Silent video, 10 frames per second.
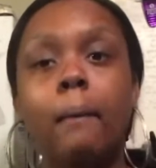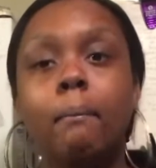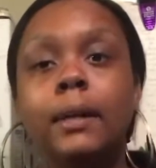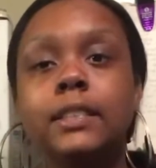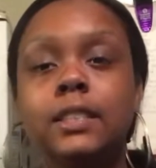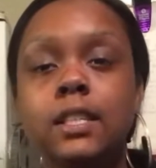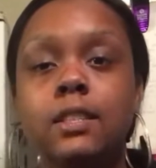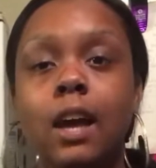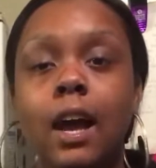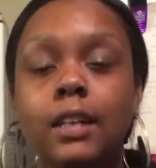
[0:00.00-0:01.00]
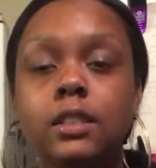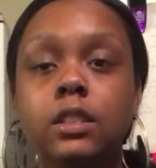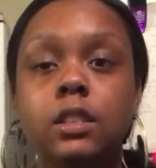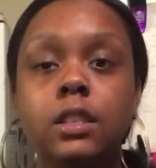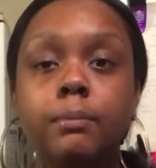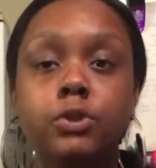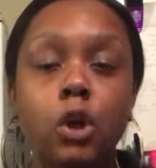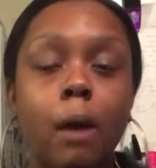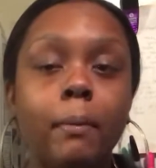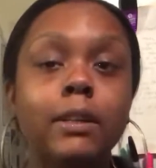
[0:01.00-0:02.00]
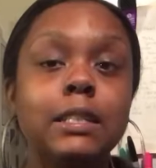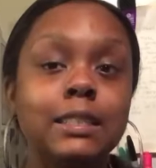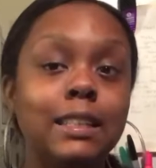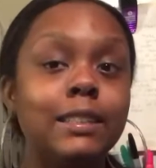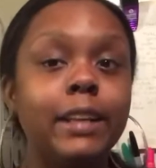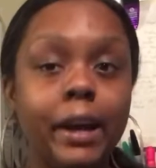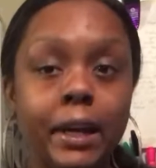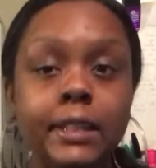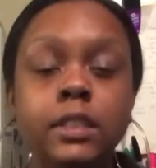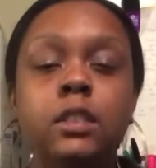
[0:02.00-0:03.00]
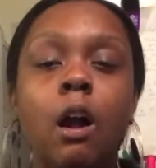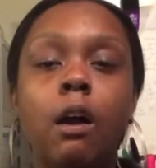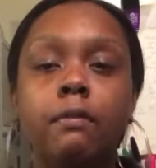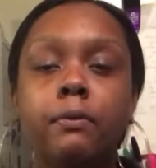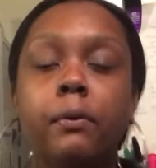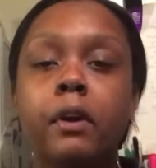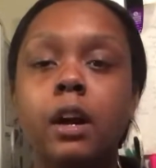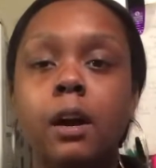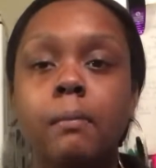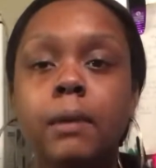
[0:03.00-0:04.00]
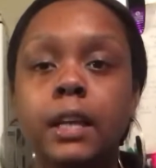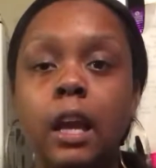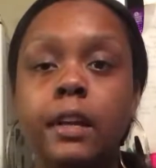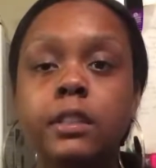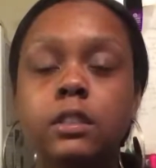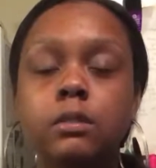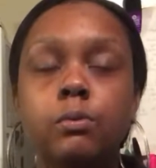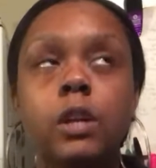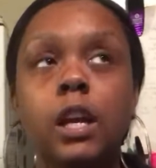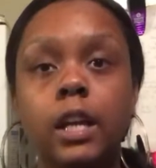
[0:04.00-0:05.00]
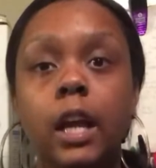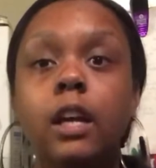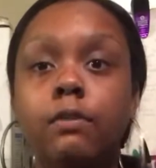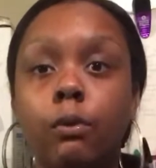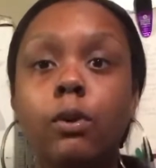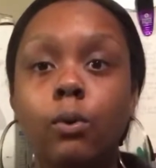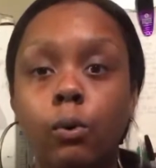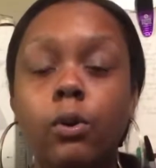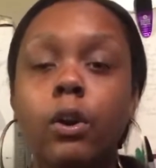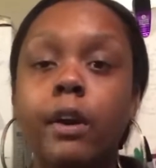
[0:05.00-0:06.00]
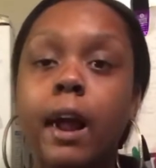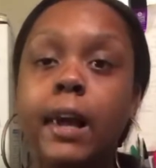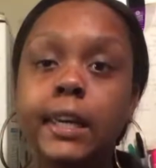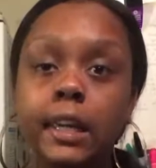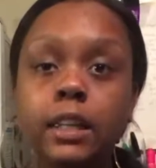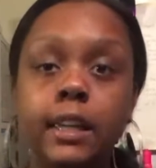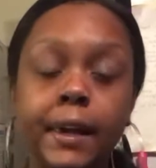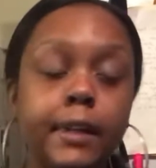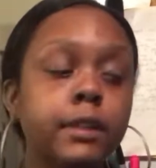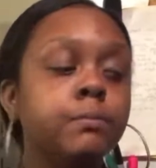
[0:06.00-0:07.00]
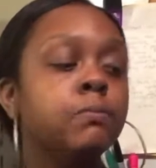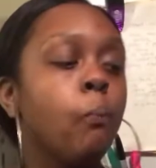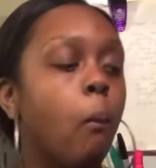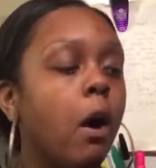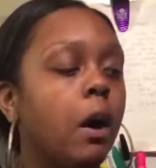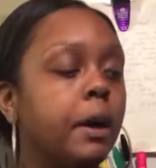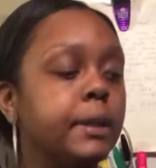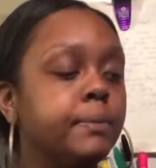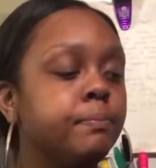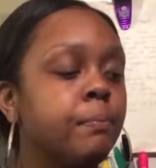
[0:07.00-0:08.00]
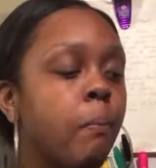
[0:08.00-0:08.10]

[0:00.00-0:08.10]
but since I had to dip strawberries today for a cake, well, not a cake, for an order and a cake, I